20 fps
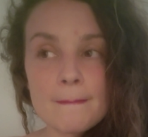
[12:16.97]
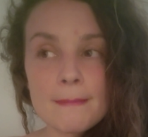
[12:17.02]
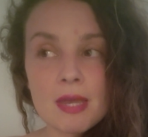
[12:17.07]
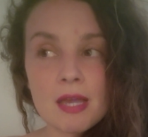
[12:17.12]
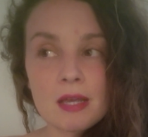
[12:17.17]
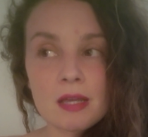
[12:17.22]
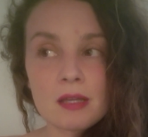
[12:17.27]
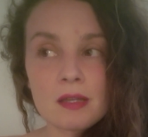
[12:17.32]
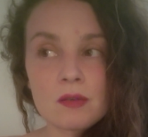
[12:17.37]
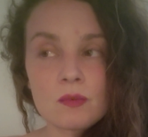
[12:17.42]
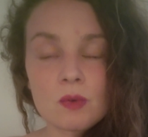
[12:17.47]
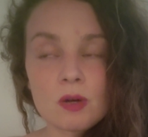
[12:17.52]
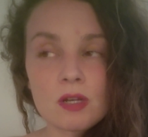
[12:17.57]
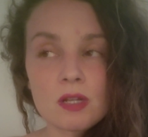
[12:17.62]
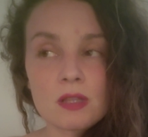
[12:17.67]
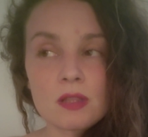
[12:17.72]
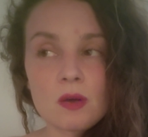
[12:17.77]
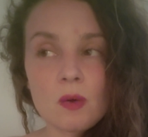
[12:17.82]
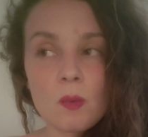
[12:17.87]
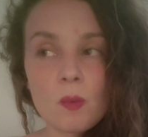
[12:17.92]
And one
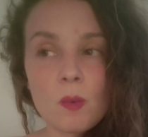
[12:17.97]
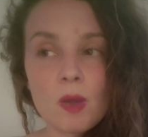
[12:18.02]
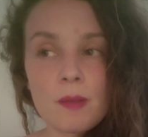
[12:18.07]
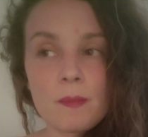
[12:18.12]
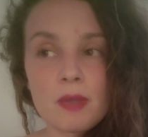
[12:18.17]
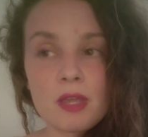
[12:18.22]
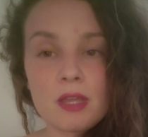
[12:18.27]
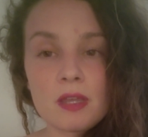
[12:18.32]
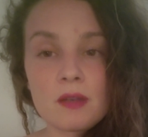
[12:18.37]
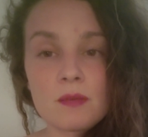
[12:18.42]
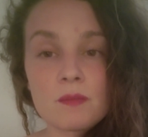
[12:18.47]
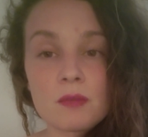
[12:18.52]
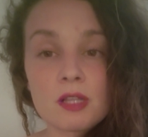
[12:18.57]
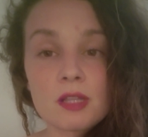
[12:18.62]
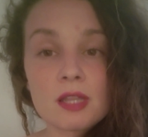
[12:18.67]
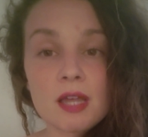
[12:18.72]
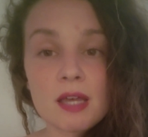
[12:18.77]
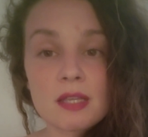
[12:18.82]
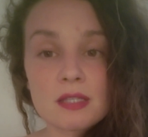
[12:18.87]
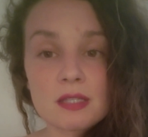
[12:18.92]
of the women
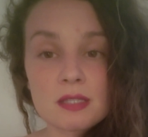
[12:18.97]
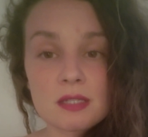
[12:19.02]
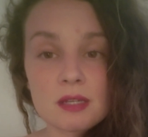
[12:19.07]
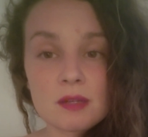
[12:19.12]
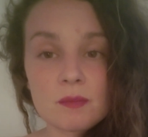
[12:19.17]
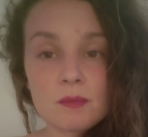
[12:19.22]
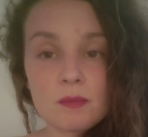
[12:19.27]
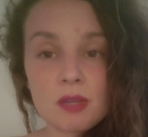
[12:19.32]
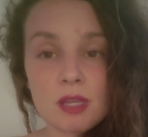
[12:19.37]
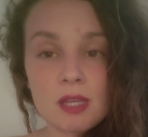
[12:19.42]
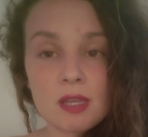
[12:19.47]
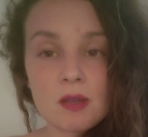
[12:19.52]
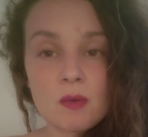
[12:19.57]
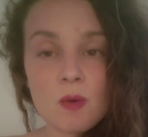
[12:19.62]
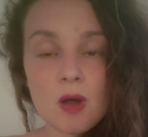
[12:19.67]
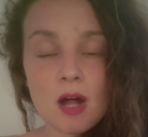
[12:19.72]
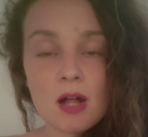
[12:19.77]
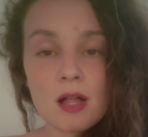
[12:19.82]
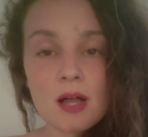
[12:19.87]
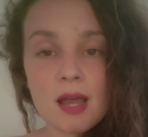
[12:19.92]
molested me
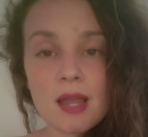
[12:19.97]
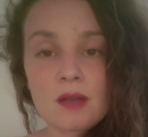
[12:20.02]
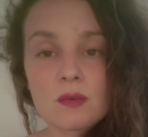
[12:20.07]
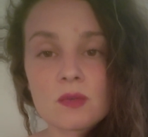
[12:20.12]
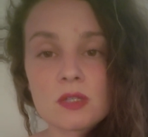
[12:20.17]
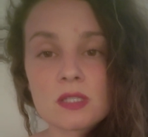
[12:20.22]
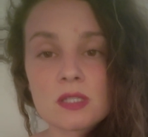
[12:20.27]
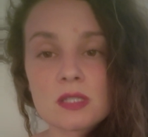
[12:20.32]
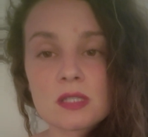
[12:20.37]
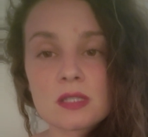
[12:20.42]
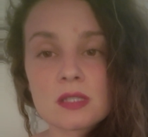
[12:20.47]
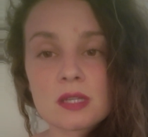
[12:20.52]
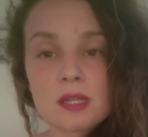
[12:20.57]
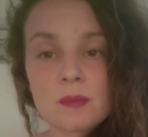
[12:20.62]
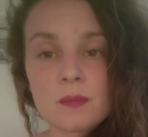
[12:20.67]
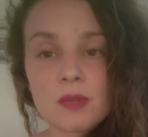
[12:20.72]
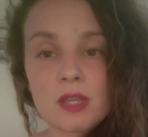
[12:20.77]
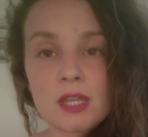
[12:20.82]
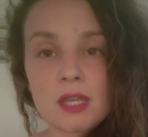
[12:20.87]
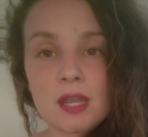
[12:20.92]
while I was
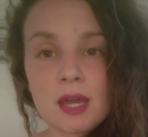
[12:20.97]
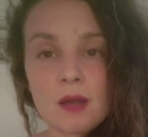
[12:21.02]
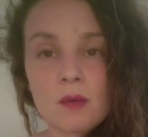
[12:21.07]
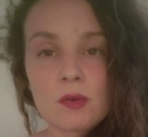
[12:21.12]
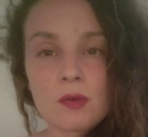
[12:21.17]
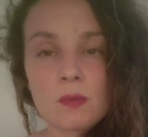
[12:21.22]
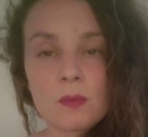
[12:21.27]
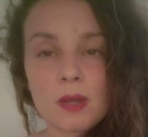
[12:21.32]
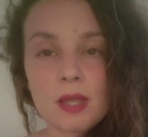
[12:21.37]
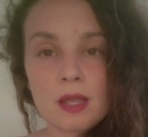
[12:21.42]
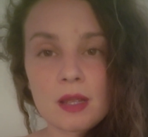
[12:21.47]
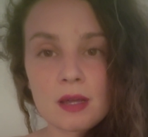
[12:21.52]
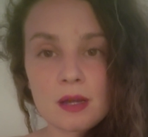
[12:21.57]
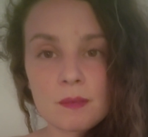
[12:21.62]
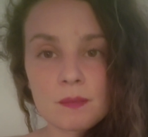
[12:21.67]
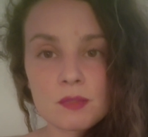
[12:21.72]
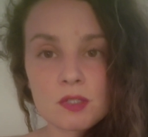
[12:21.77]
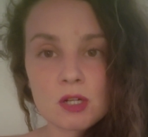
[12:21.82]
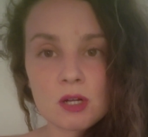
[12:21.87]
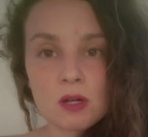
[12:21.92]
sleeping. I would wake
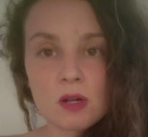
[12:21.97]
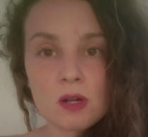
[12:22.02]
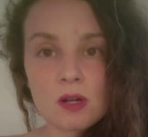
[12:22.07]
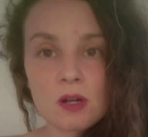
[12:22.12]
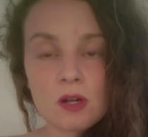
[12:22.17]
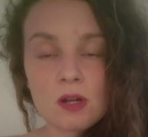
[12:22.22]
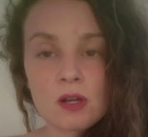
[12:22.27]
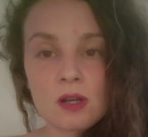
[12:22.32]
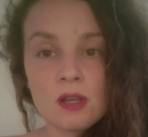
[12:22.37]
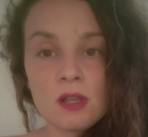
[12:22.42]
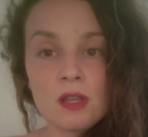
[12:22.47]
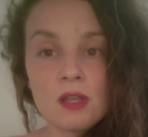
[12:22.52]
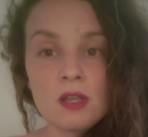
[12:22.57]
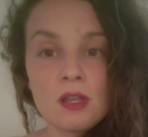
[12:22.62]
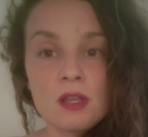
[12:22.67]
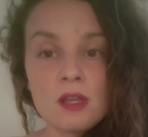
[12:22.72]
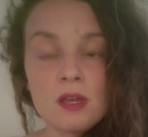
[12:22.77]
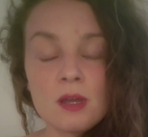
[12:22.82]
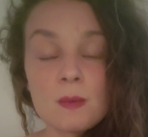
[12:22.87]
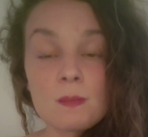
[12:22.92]
up to her
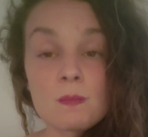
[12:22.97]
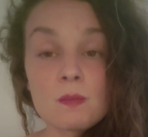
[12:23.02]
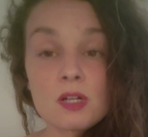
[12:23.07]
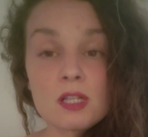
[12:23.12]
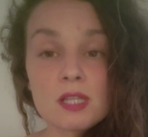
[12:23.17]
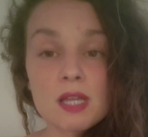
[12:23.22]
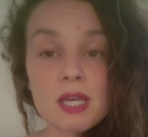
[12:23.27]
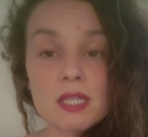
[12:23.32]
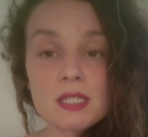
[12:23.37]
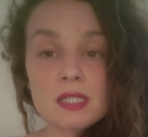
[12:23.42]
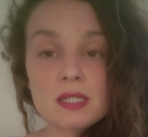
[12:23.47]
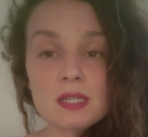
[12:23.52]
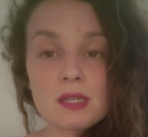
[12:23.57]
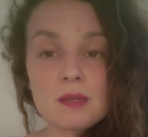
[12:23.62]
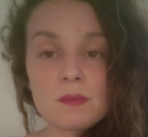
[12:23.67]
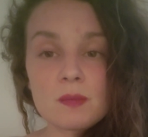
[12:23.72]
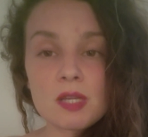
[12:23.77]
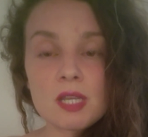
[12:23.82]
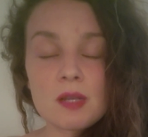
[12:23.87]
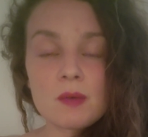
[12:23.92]

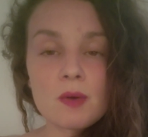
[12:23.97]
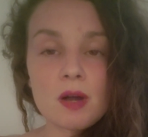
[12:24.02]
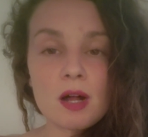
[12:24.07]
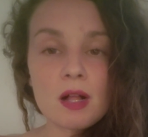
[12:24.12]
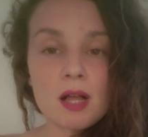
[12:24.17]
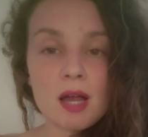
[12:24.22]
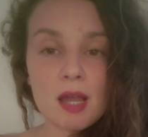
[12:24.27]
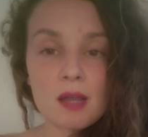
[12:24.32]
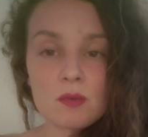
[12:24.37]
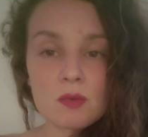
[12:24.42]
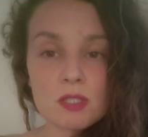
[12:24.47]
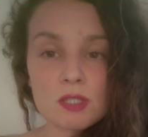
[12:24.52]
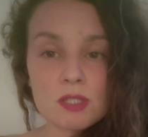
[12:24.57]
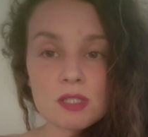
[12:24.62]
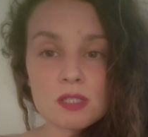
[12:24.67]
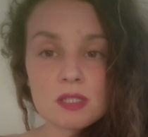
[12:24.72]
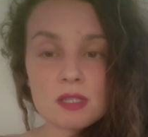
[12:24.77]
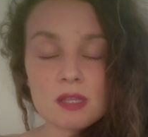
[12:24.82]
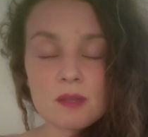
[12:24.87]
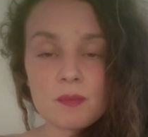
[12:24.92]
molesting me while I was
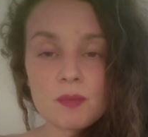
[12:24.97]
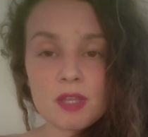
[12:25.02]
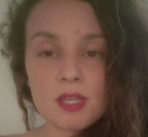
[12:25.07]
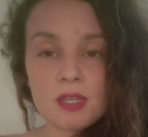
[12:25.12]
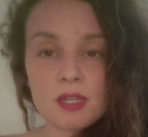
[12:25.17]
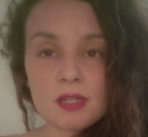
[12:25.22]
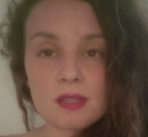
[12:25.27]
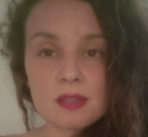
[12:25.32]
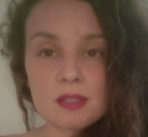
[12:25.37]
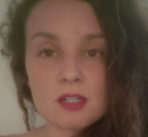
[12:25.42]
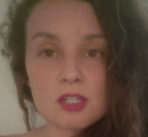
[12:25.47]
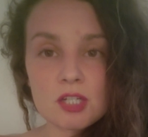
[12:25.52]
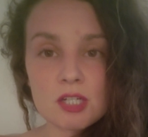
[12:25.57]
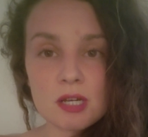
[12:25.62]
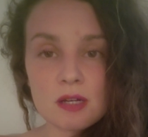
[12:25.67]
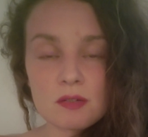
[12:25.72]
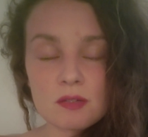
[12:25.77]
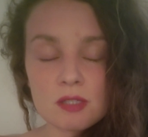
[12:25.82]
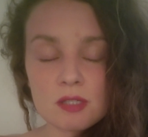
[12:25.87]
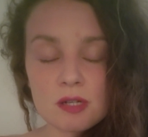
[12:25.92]
sleeping in the
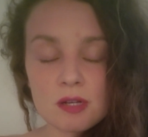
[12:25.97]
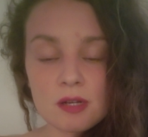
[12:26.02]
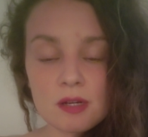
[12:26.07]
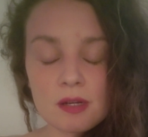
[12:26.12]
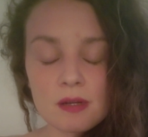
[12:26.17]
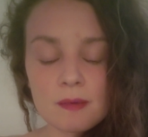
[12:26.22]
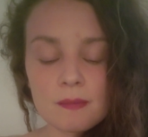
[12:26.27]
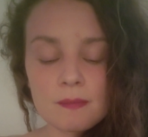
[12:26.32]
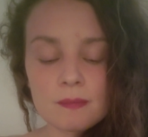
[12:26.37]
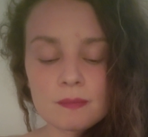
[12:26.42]
shelter.